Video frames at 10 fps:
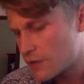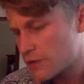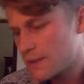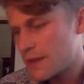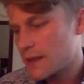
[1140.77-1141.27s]
you
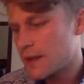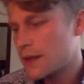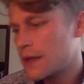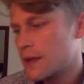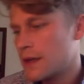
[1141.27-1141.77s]
can be
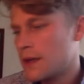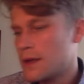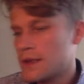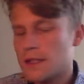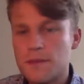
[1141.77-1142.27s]
like
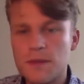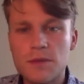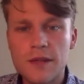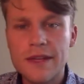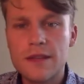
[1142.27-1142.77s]
some
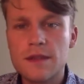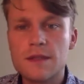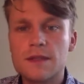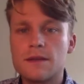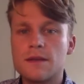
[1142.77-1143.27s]
people like
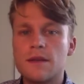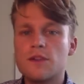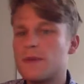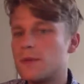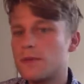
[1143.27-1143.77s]
this,
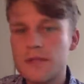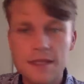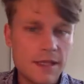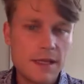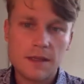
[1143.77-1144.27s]
other people
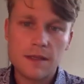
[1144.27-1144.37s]
dislike